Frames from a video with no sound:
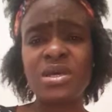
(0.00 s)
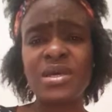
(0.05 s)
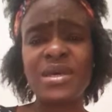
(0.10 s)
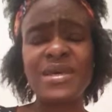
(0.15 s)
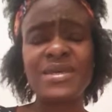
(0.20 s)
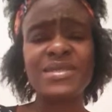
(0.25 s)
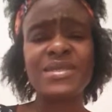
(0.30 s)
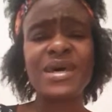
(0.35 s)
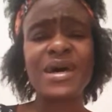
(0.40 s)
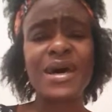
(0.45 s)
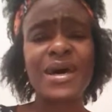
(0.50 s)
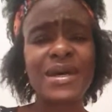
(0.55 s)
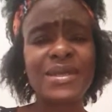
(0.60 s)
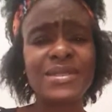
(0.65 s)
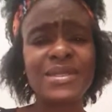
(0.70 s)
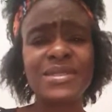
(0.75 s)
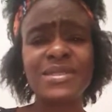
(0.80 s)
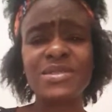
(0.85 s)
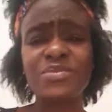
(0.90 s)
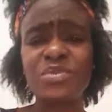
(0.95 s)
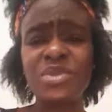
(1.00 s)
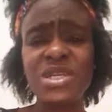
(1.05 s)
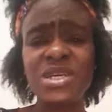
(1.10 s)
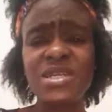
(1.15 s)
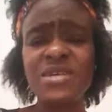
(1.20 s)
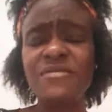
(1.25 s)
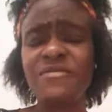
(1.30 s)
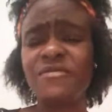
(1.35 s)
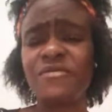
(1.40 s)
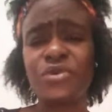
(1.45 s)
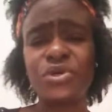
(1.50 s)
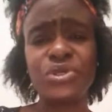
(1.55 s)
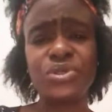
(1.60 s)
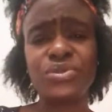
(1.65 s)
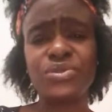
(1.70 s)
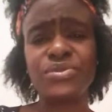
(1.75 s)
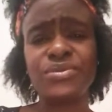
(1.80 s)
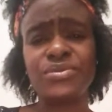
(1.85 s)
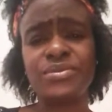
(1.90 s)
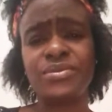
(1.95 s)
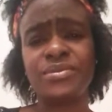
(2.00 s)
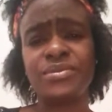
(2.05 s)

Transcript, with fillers: His heart is bleeding for you.